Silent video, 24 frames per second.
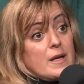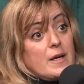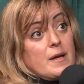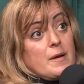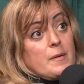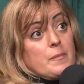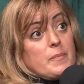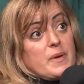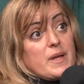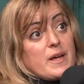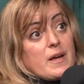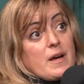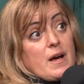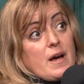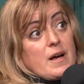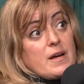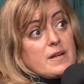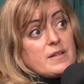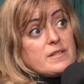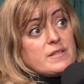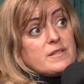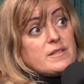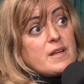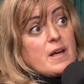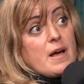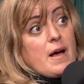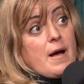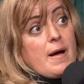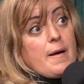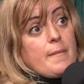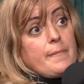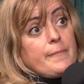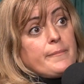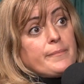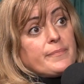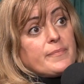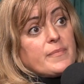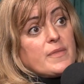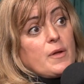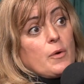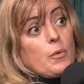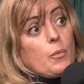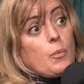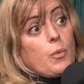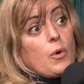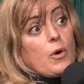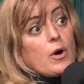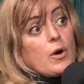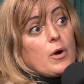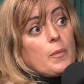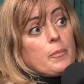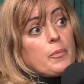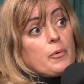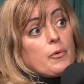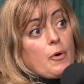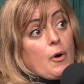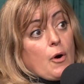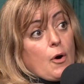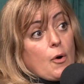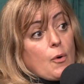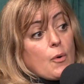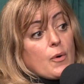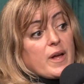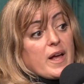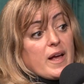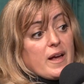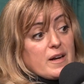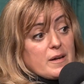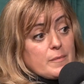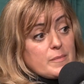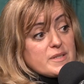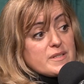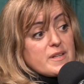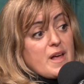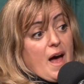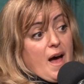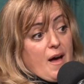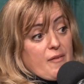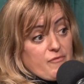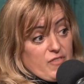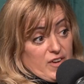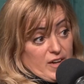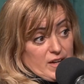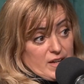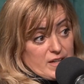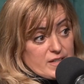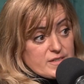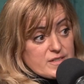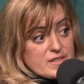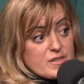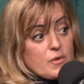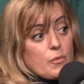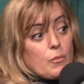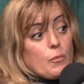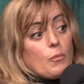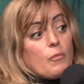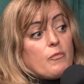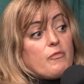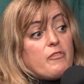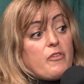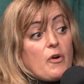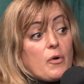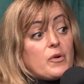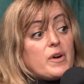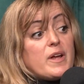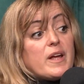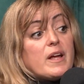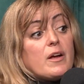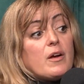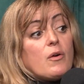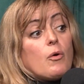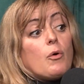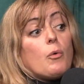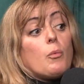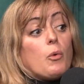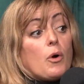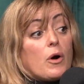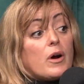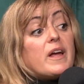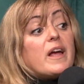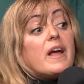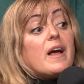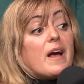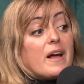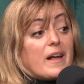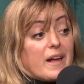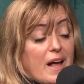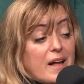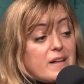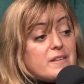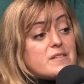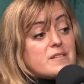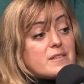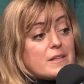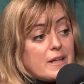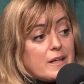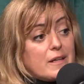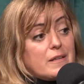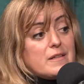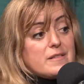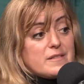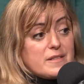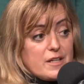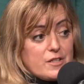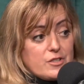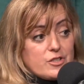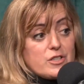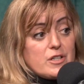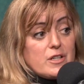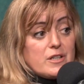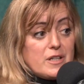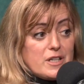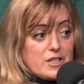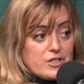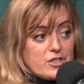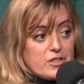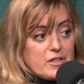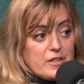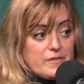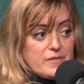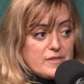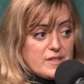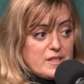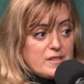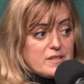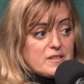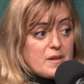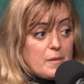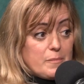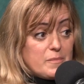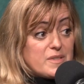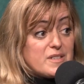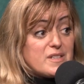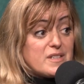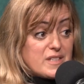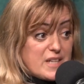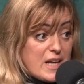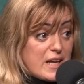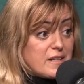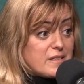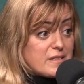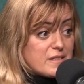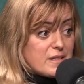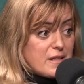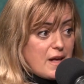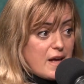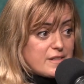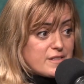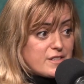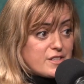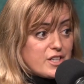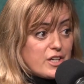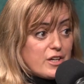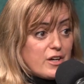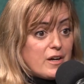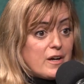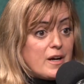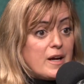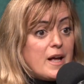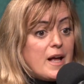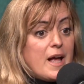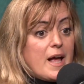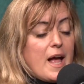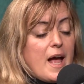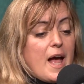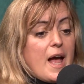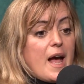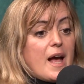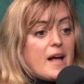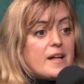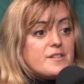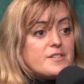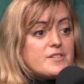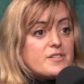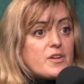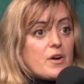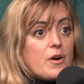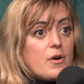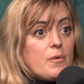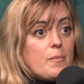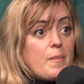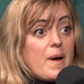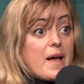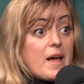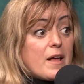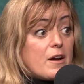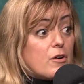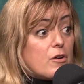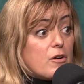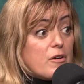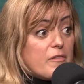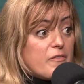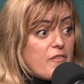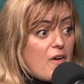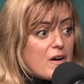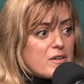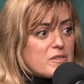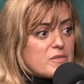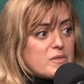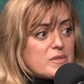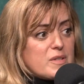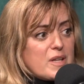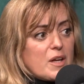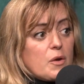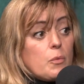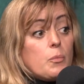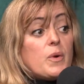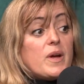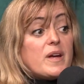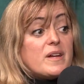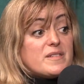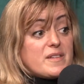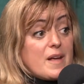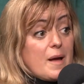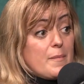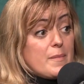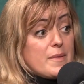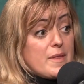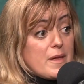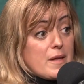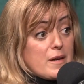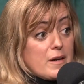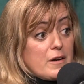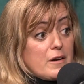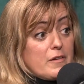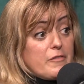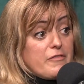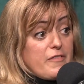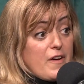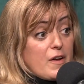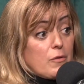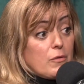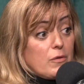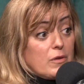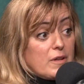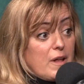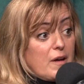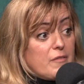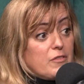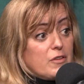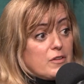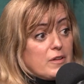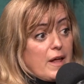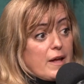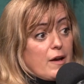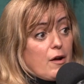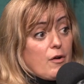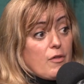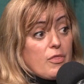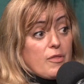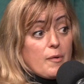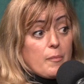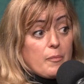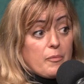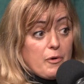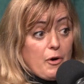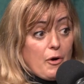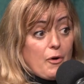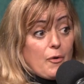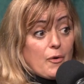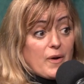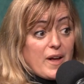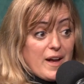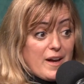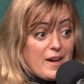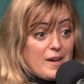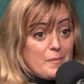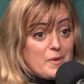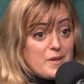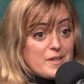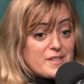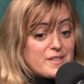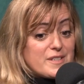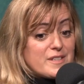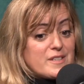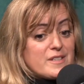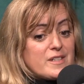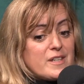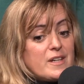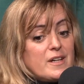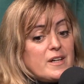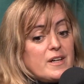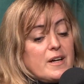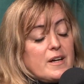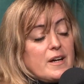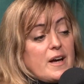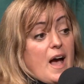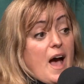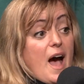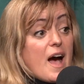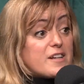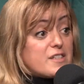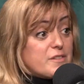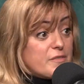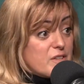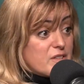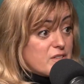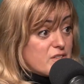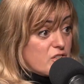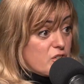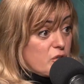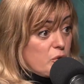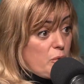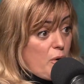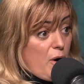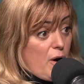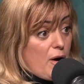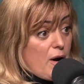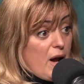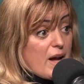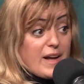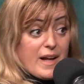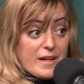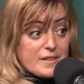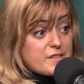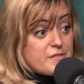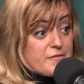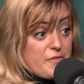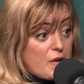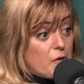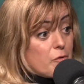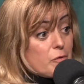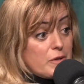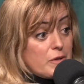because there were pro-cannabis advocates voting or working against legalization initiatives in some states last year. And so my editor at Vox was like, can we examine that at a federal level? Like, are there pro-cannabis activists who are against federal